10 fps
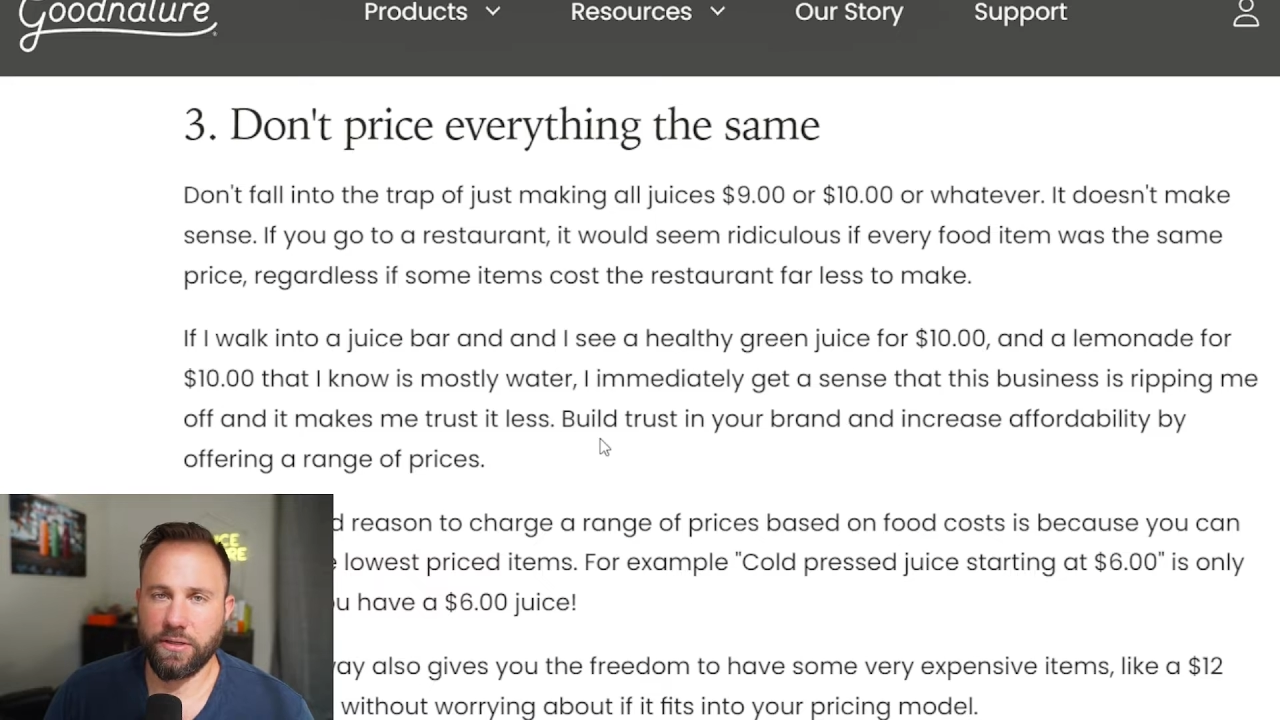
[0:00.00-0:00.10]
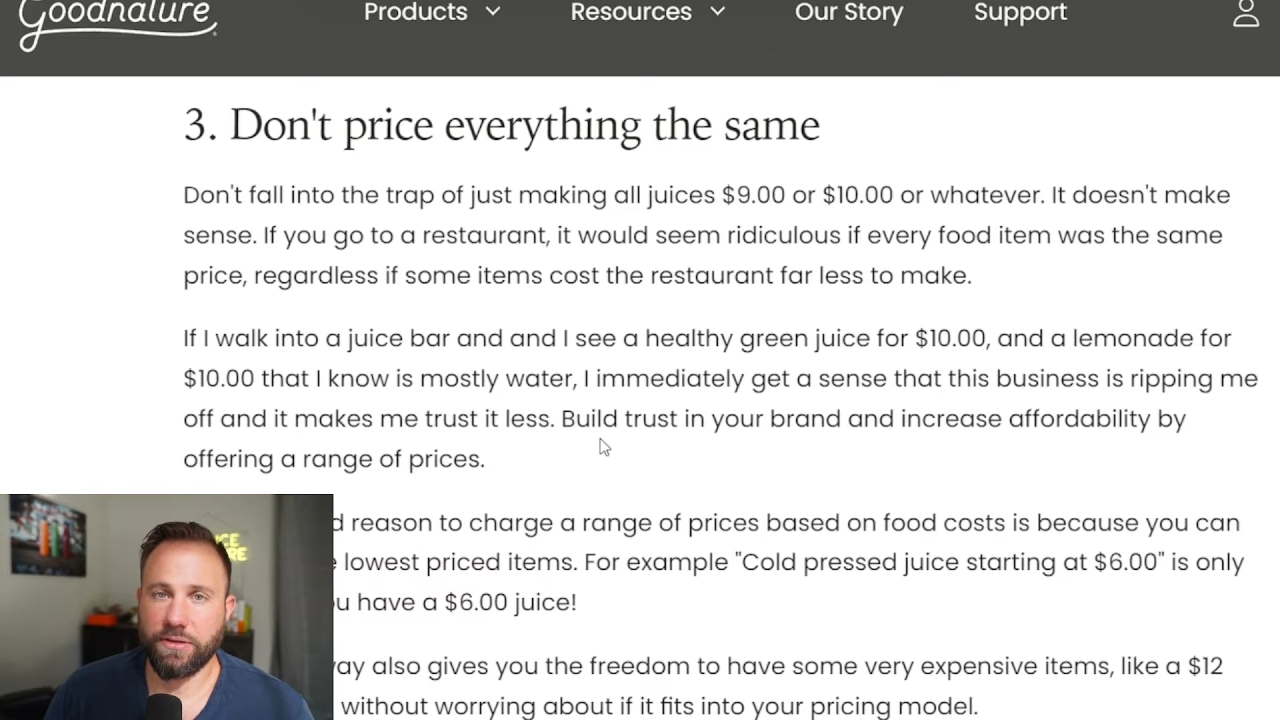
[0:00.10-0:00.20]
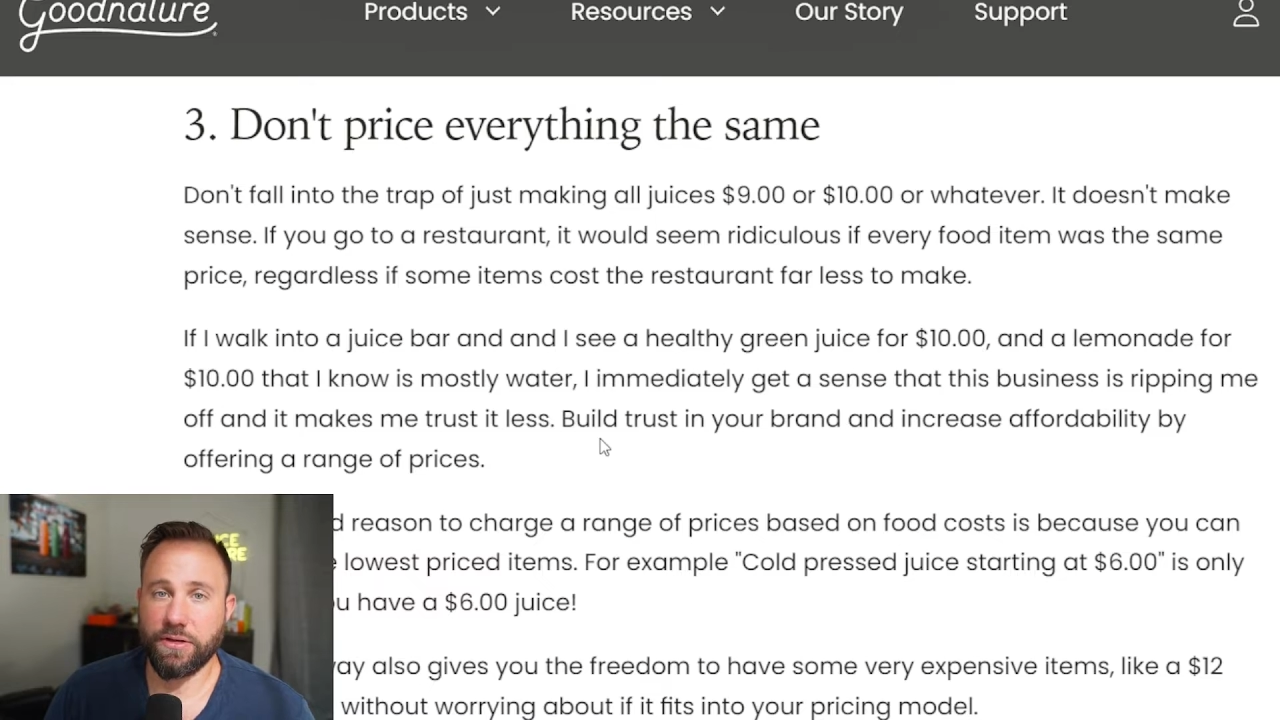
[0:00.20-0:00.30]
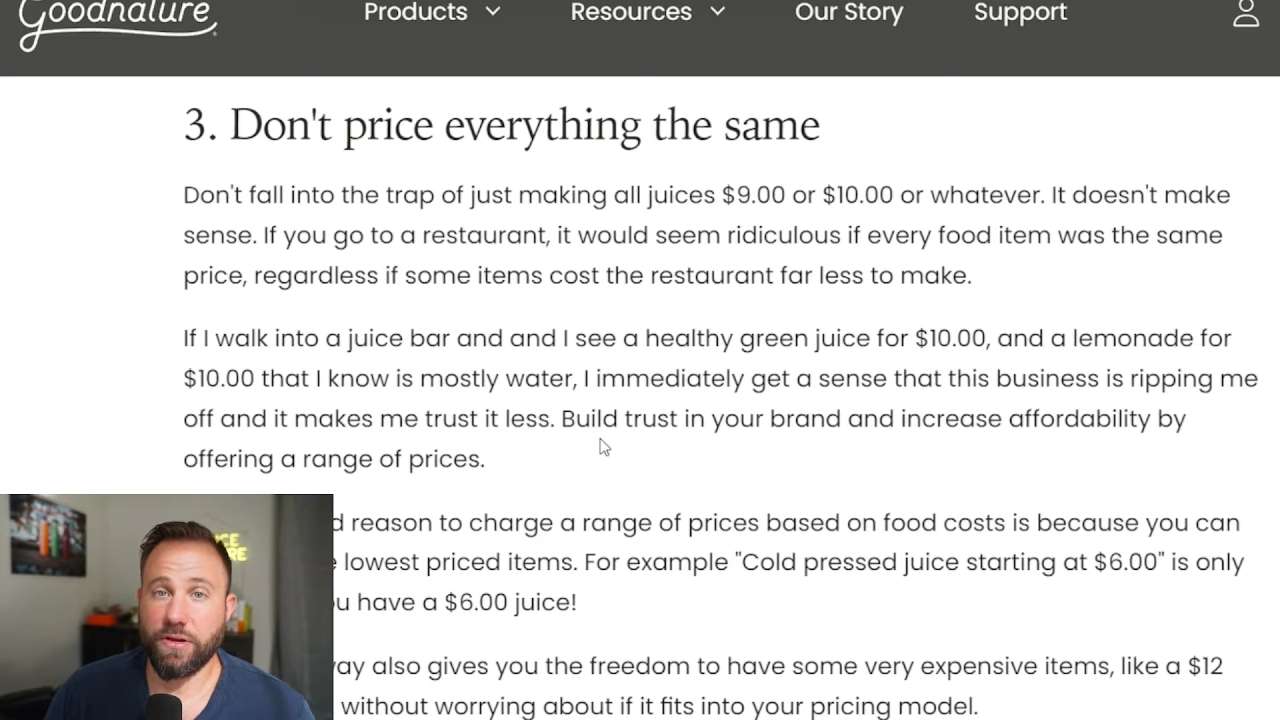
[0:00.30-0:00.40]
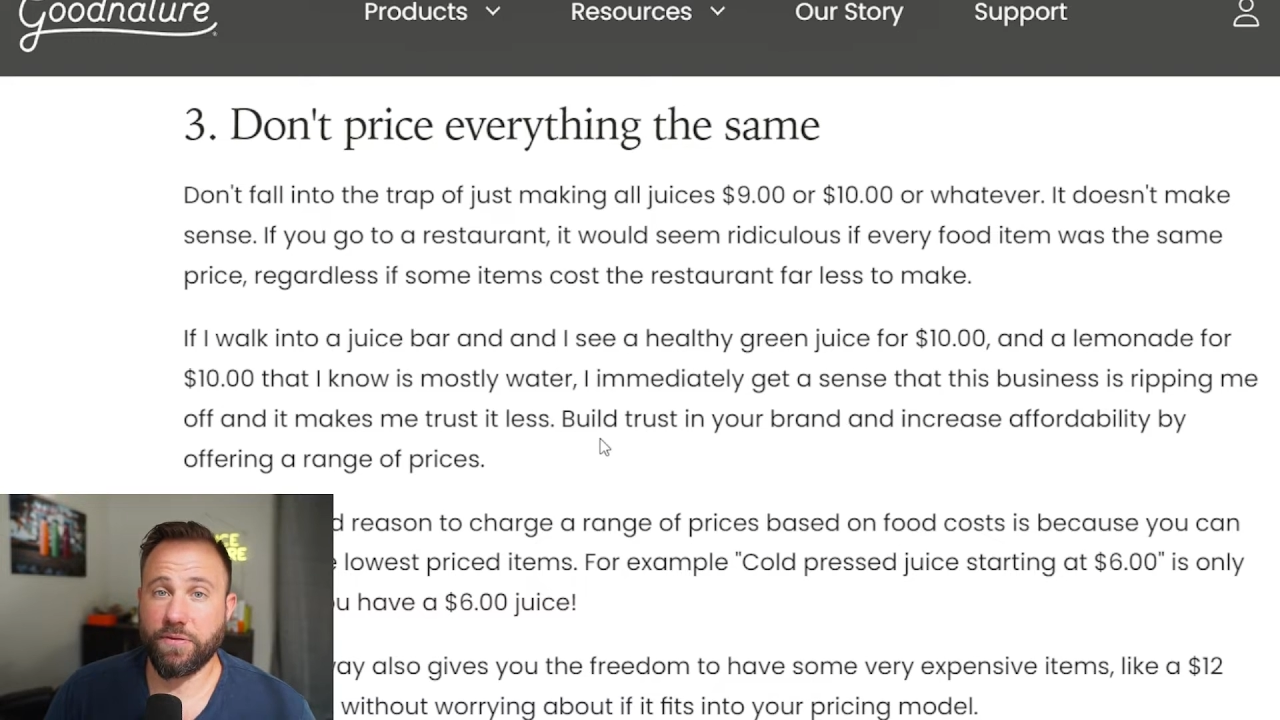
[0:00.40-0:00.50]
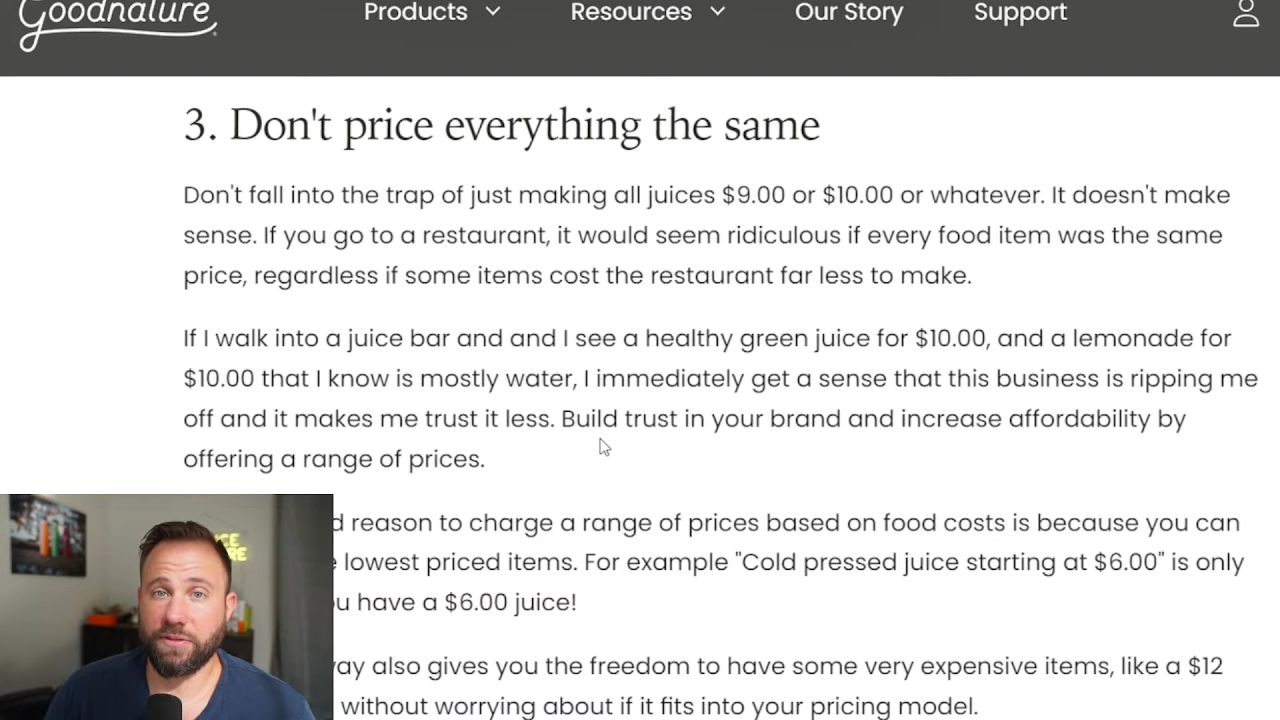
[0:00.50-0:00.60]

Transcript: Then you have a